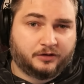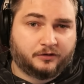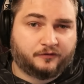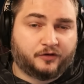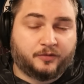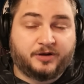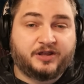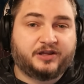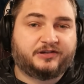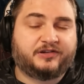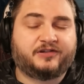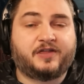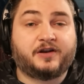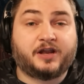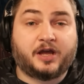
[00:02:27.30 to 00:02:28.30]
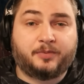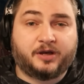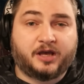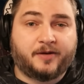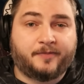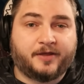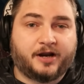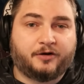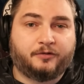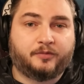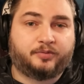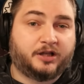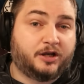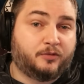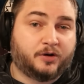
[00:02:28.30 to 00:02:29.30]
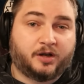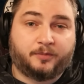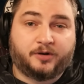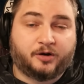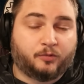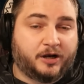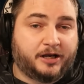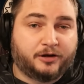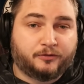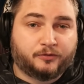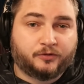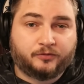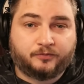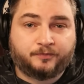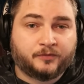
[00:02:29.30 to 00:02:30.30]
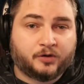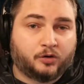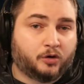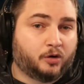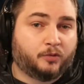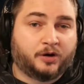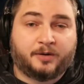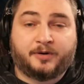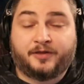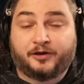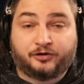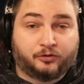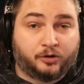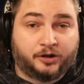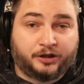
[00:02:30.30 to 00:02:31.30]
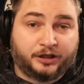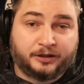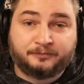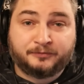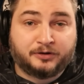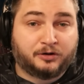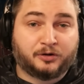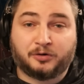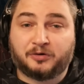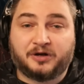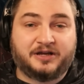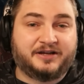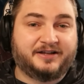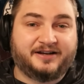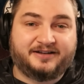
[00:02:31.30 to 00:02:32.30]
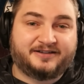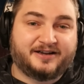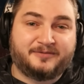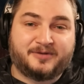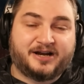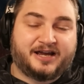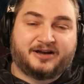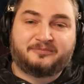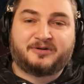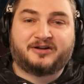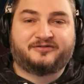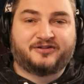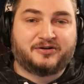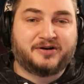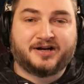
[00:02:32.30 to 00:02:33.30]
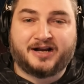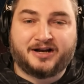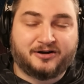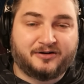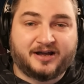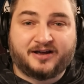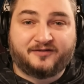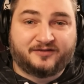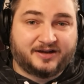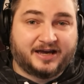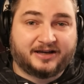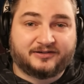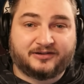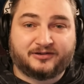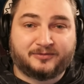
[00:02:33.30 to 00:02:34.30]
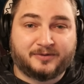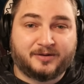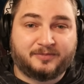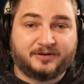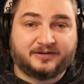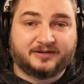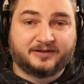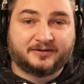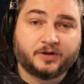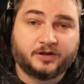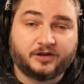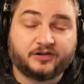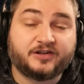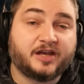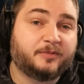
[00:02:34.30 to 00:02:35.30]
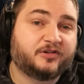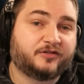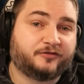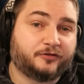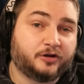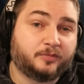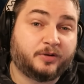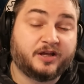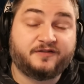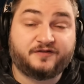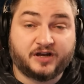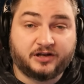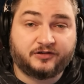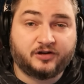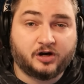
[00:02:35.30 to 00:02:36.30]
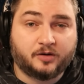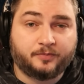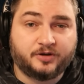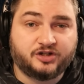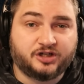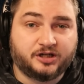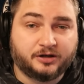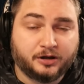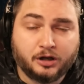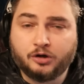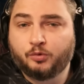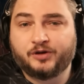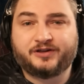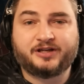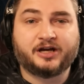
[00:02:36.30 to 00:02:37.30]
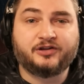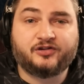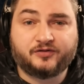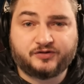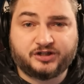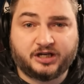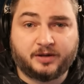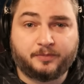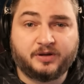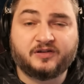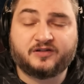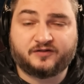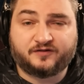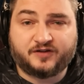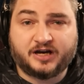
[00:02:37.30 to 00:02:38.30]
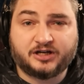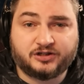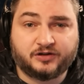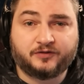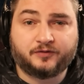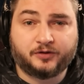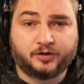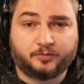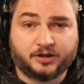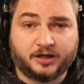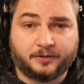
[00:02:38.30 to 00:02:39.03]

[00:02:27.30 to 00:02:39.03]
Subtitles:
For me, this is the type of game that I would play when I'm in a waiting room, or when I'm on the toilet, or anytime that I have my phone and I don't have access to my PC. This game is a free-to-play fantasy RPG with tons of champions and factions free to play.